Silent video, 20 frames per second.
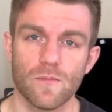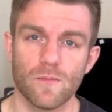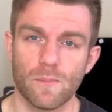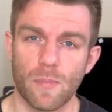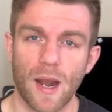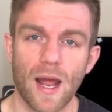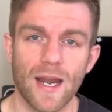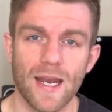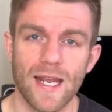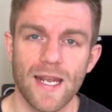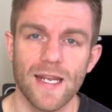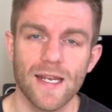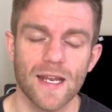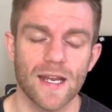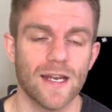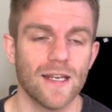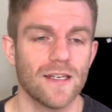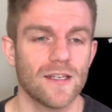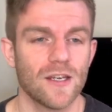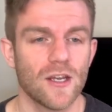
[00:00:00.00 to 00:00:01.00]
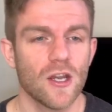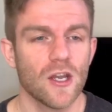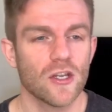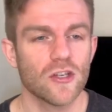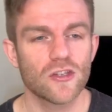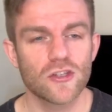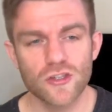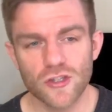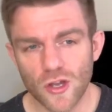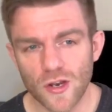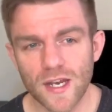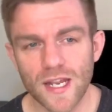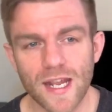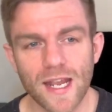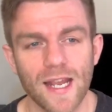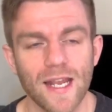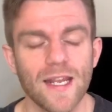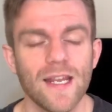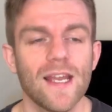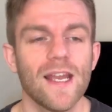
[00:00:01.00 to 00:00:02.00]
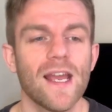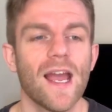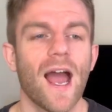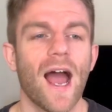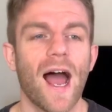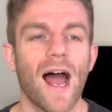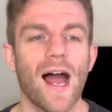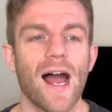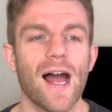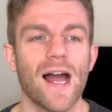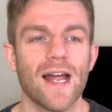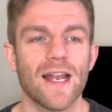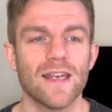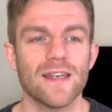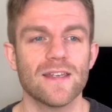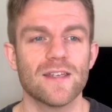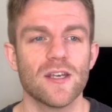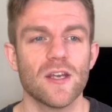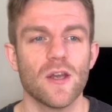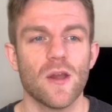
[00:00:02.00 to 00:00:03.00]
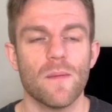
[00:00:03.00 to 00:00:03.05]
planning and studying and